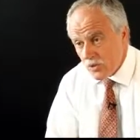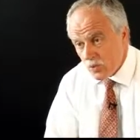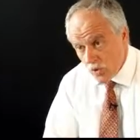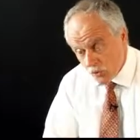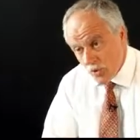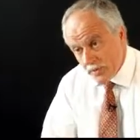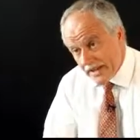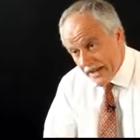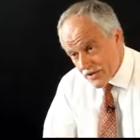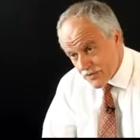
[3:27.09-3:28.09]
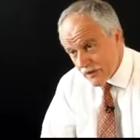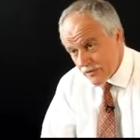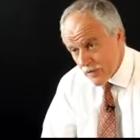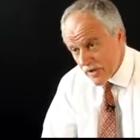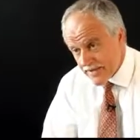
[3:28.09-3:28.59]
One will be the cash flow
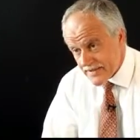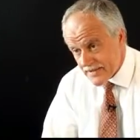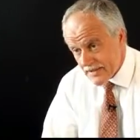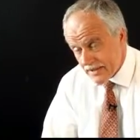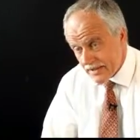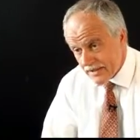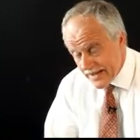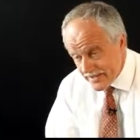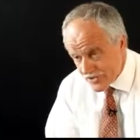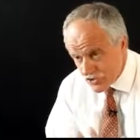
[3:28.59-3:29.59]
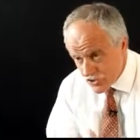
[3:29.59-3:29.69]
forecast, and that's